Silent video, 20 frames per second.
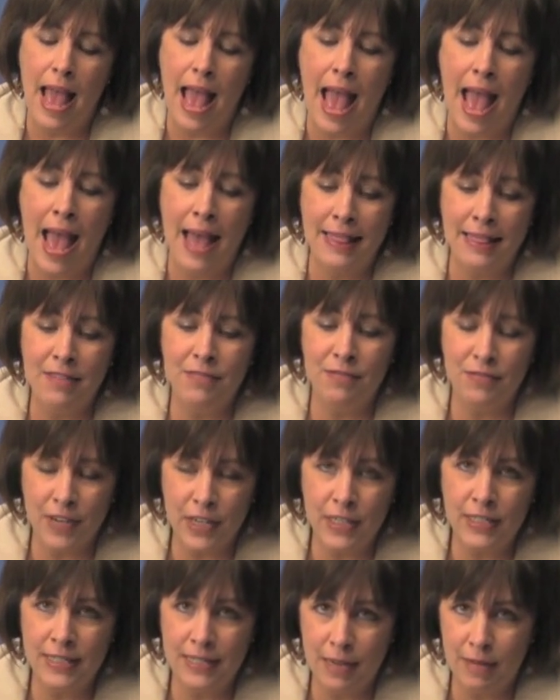at the
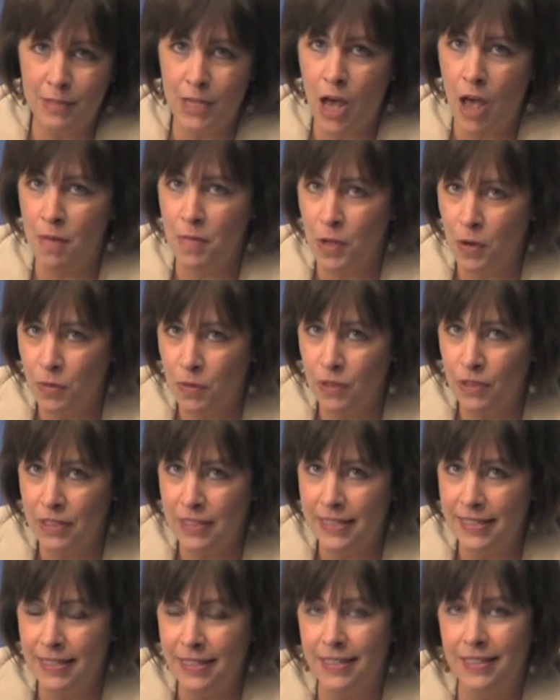very same time that we're
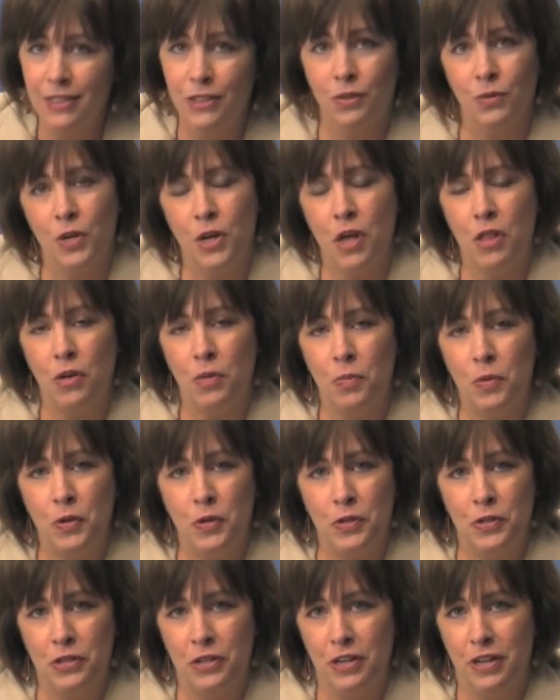listening to another
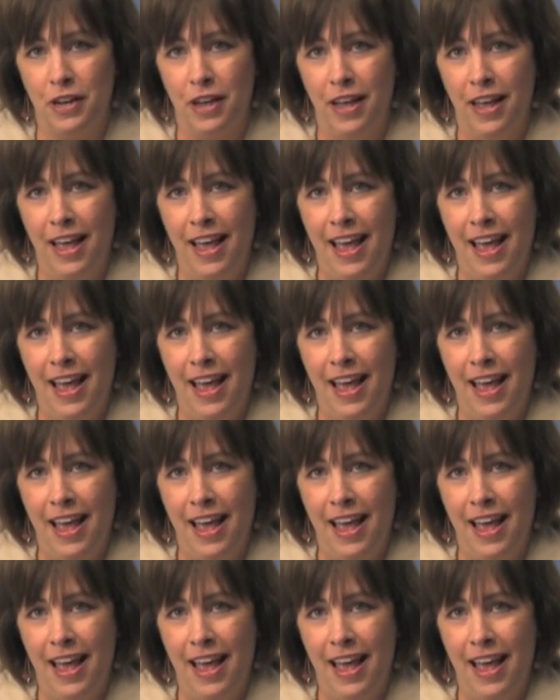person.